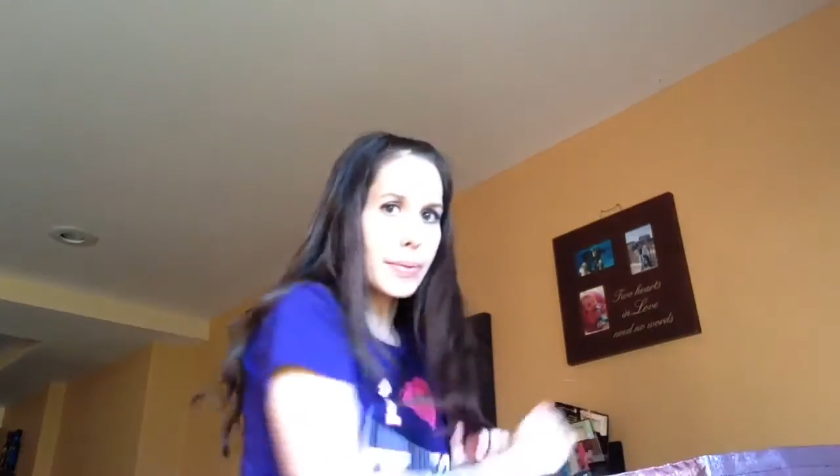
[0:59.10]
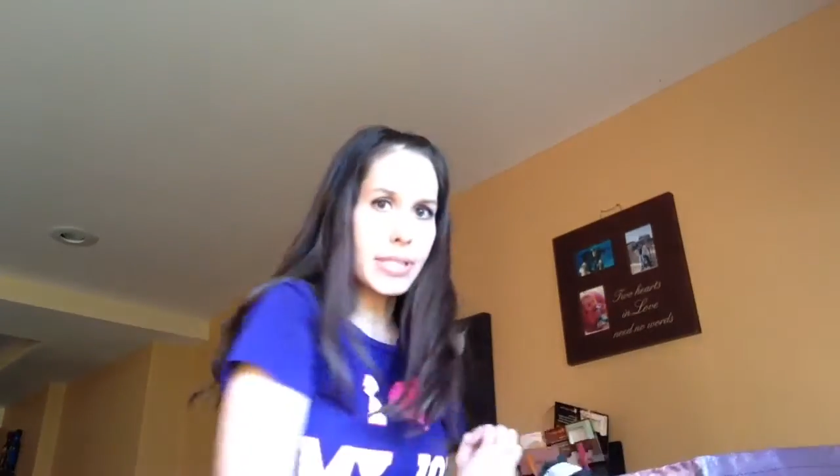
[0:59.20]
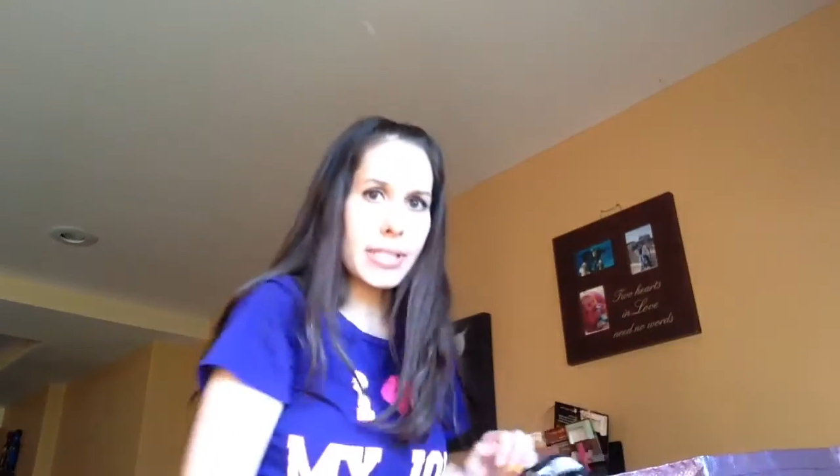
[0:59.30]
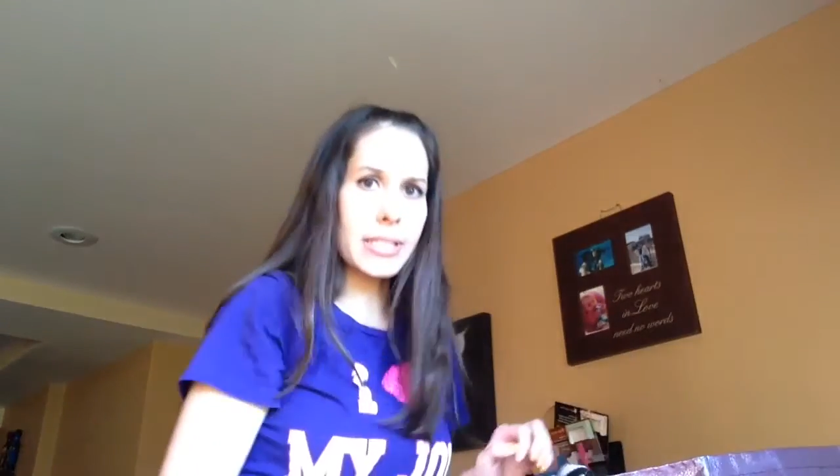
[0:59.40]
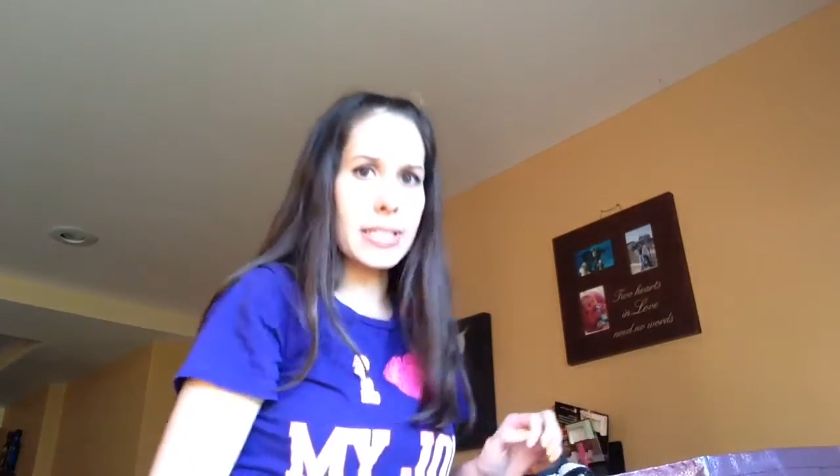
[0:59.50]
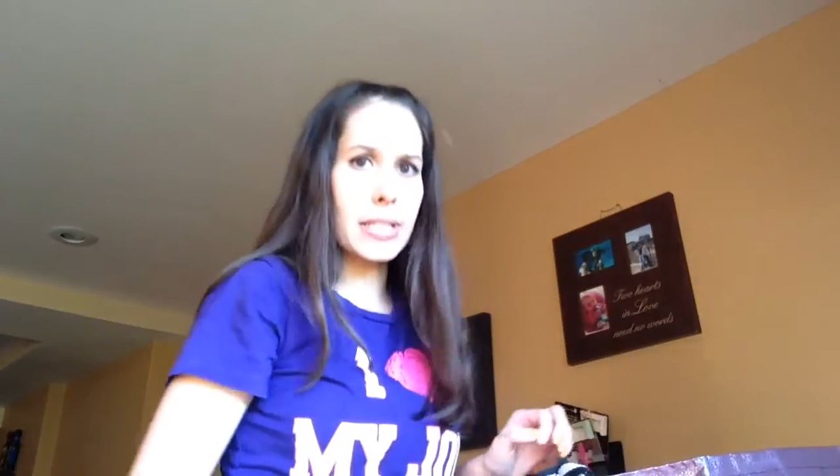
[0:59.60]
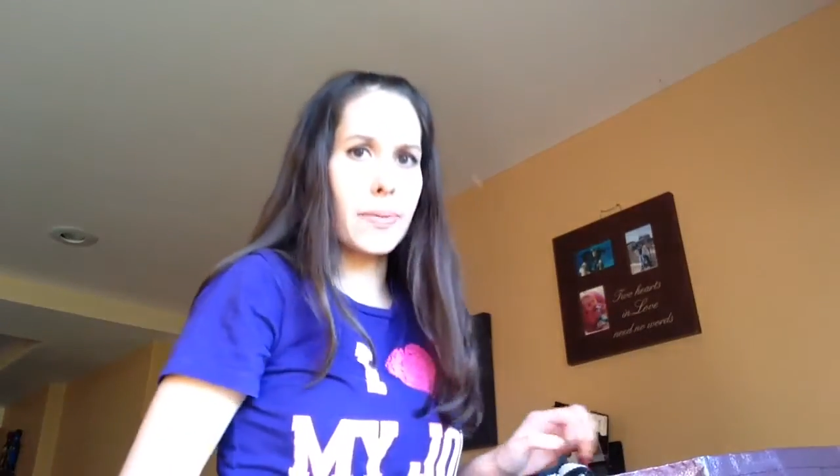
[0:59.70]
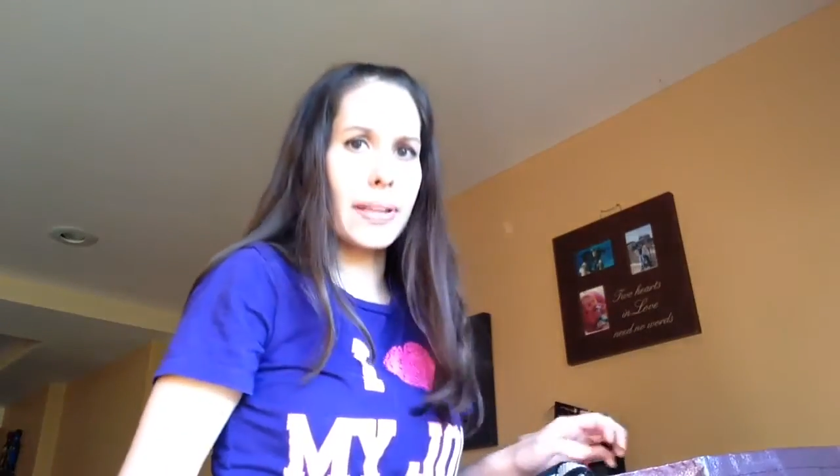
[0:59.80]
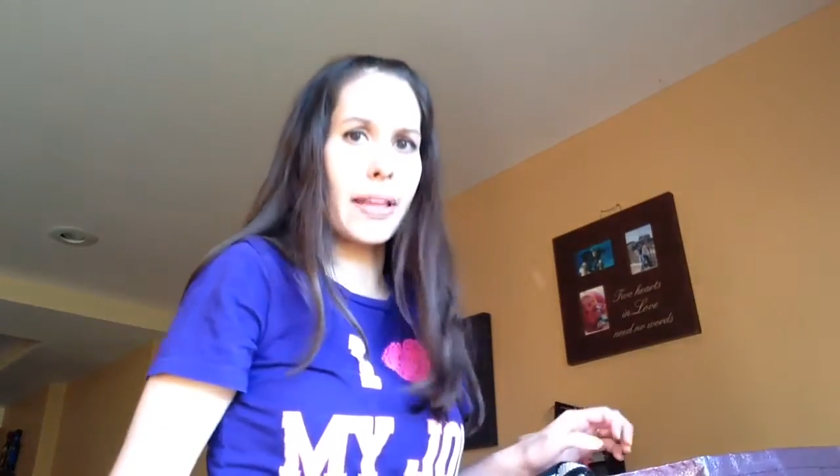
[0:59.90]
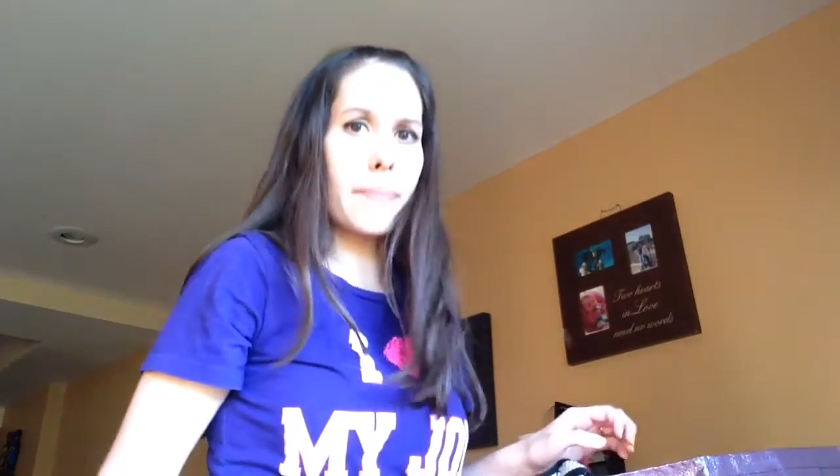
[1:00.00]

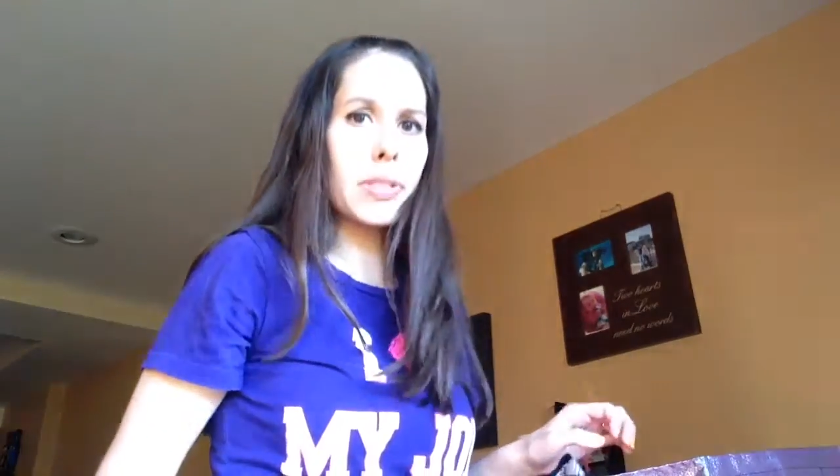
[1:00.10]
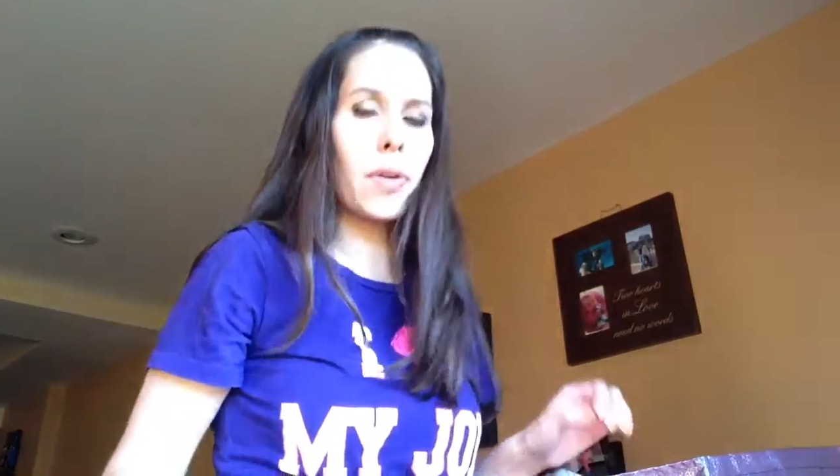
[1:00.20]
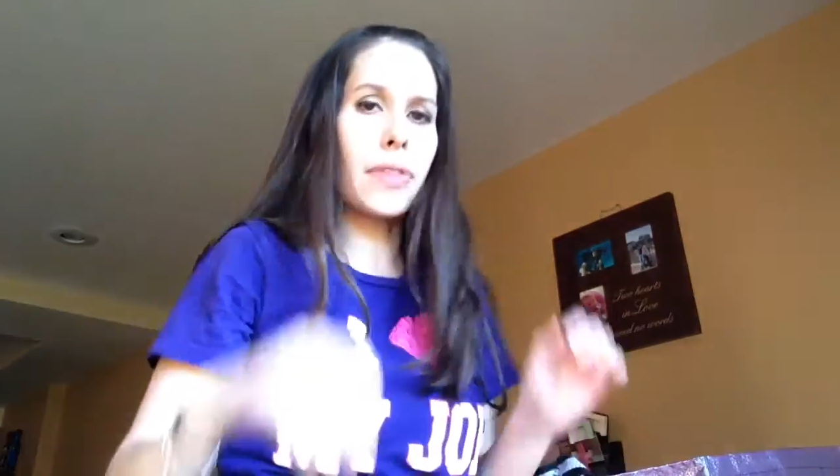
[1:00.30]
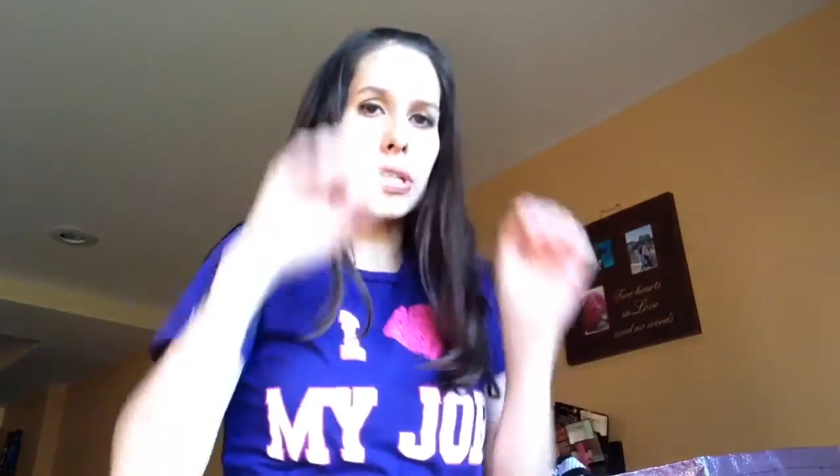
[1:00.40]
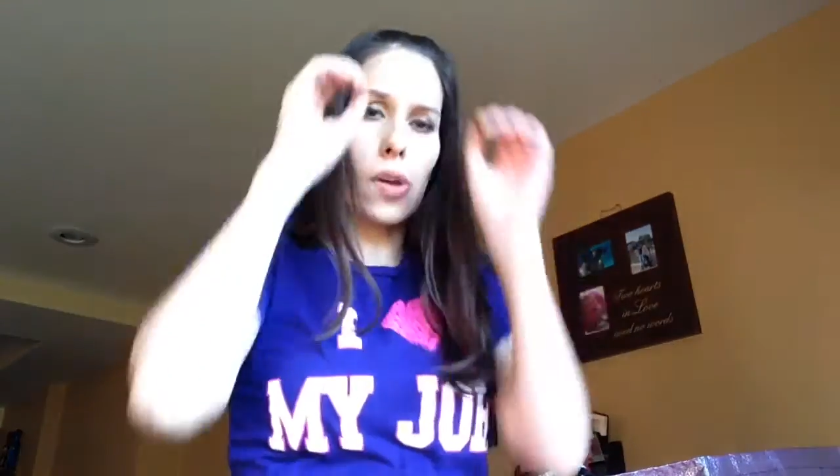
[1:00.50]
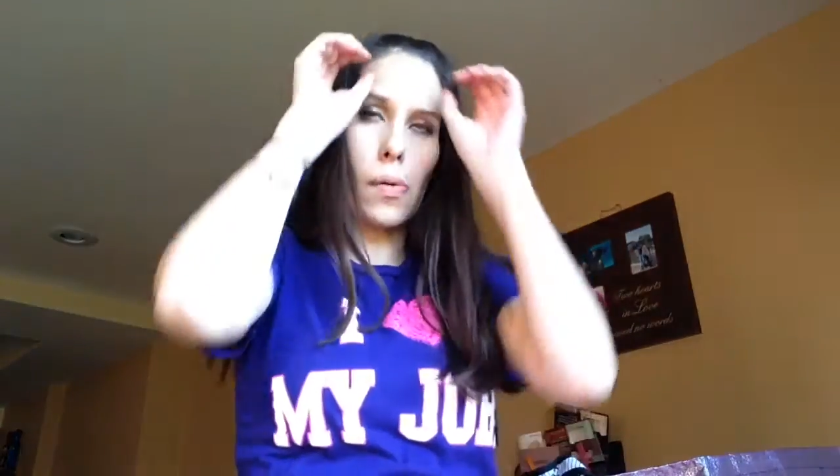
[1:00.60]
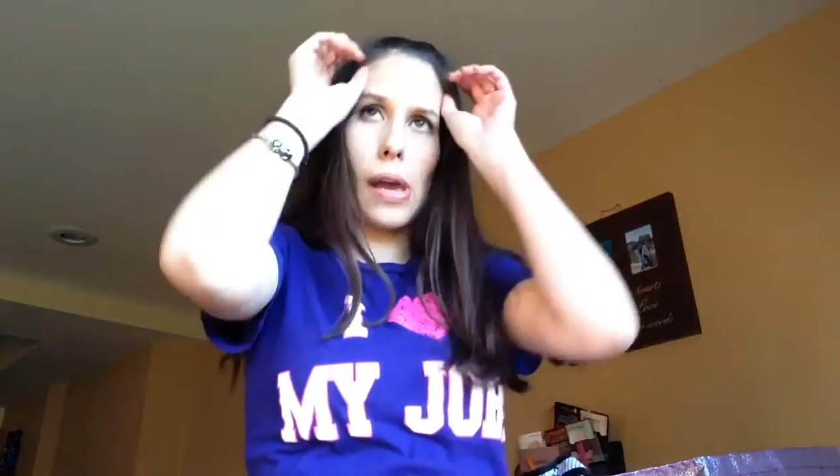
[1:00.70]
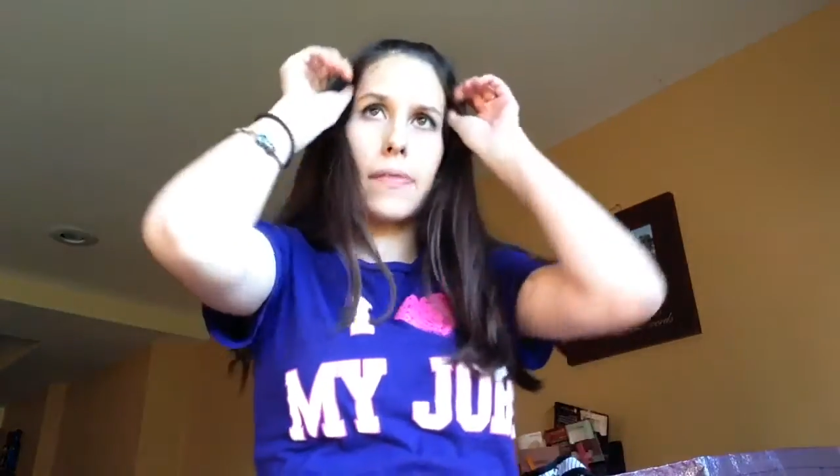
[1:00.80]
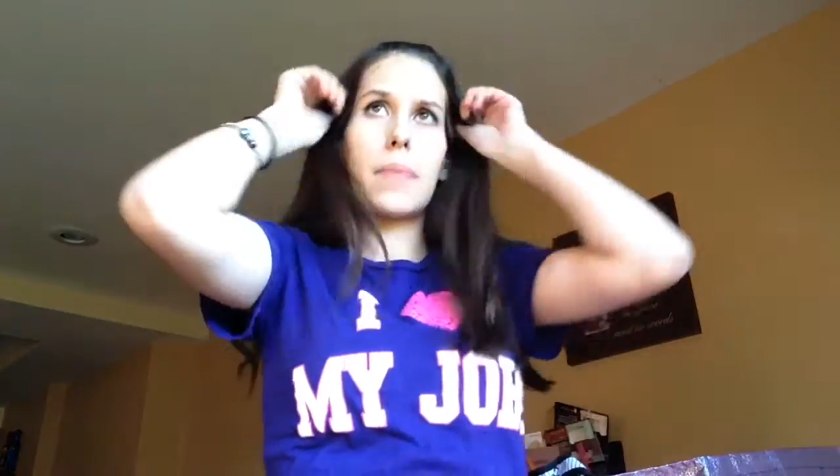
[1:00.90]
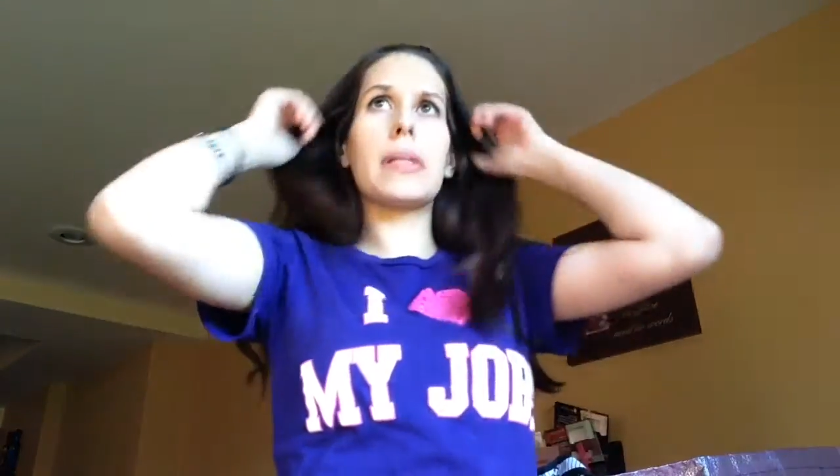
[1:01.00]
discontinuing them, so if they don't
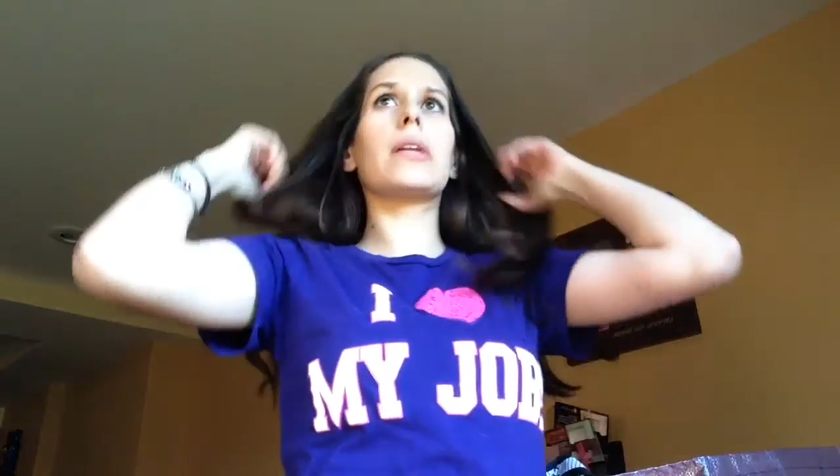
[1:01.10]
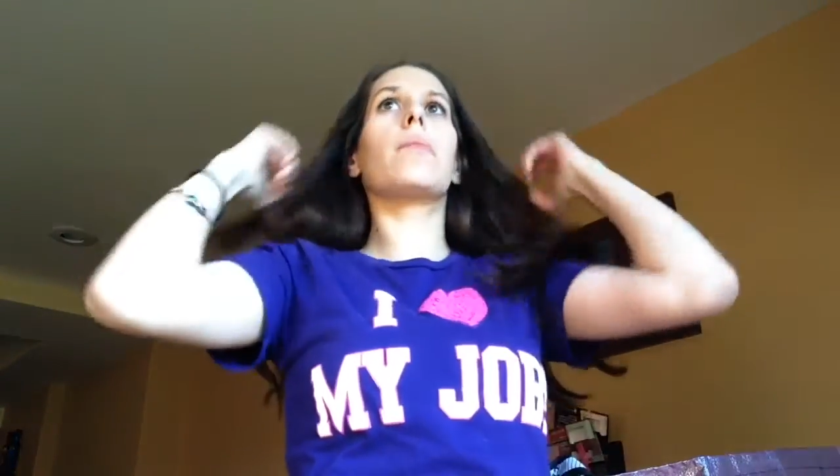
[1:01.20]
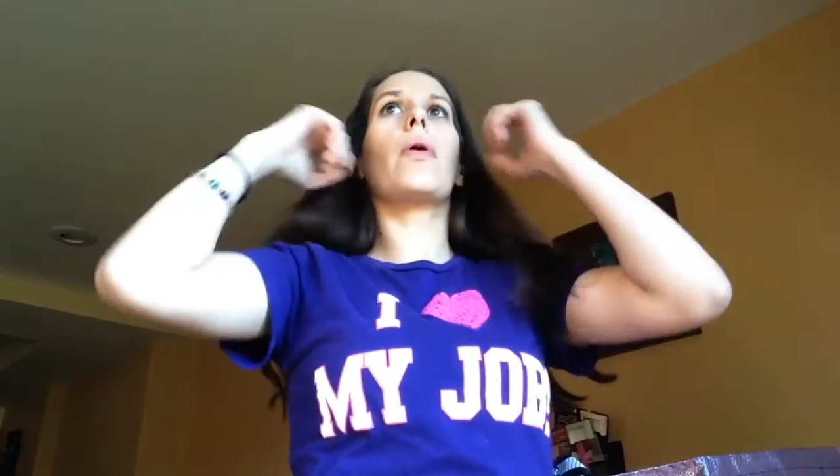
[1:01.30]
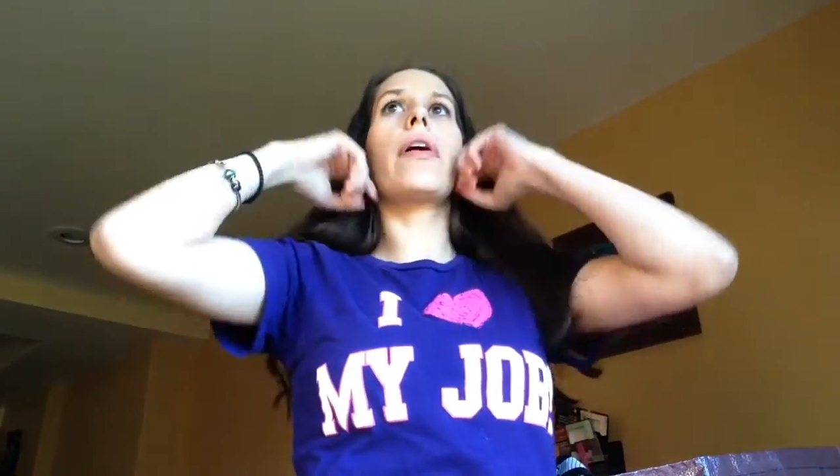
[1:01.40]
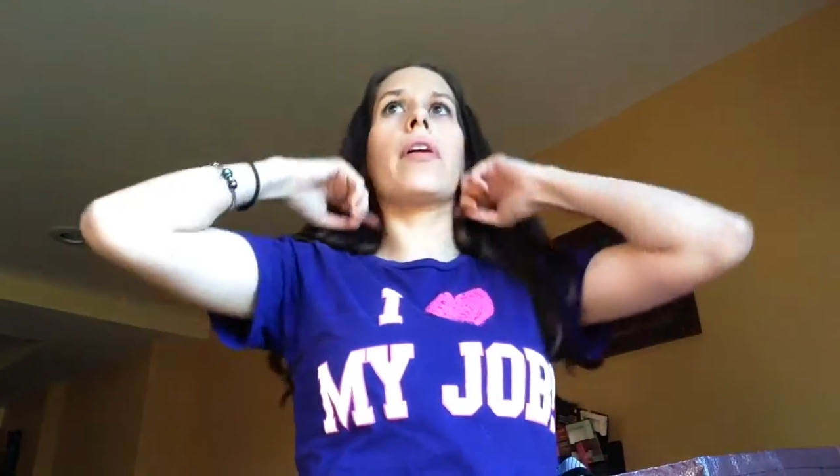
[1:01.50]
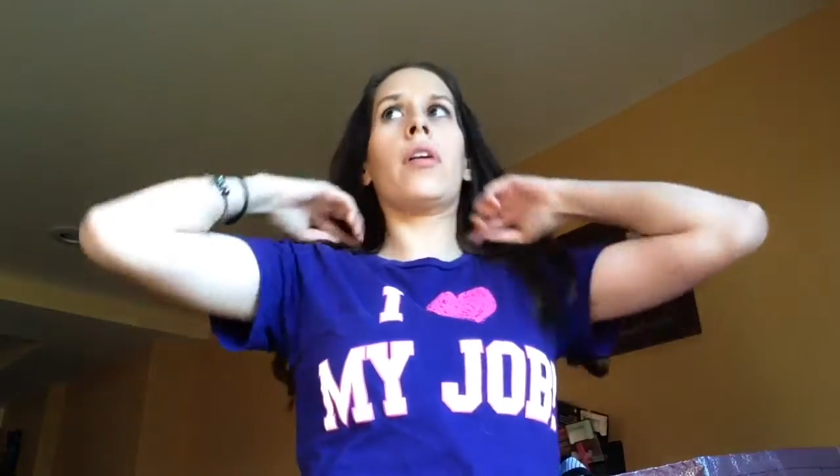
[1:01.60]
have them anymore,